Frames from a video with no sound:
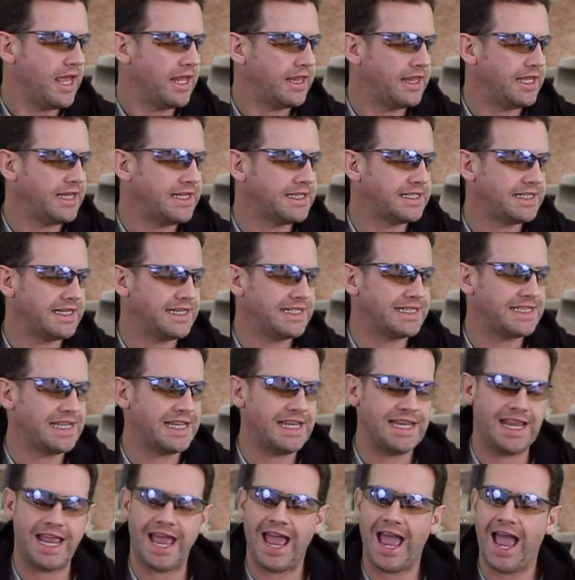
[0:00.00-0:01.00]
This is
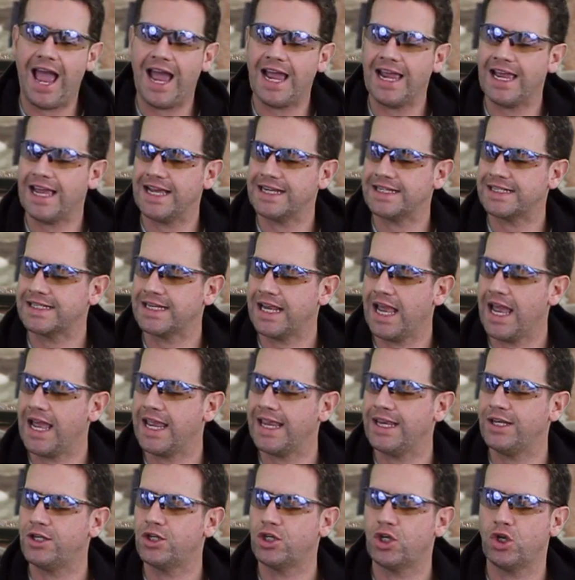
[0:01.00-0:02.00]
the
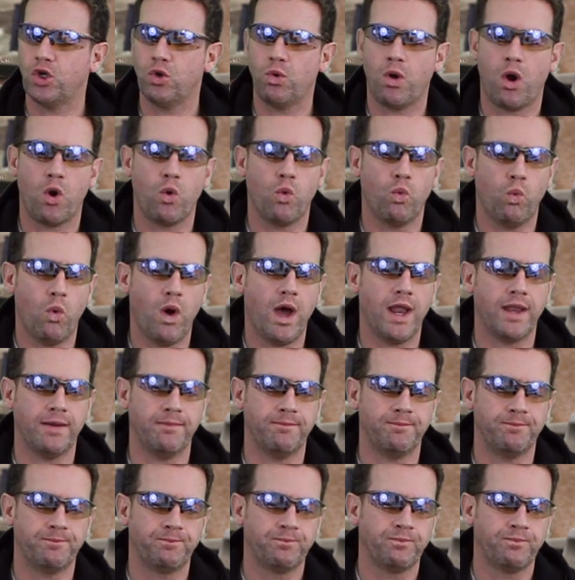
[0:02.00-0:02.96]
ASK201.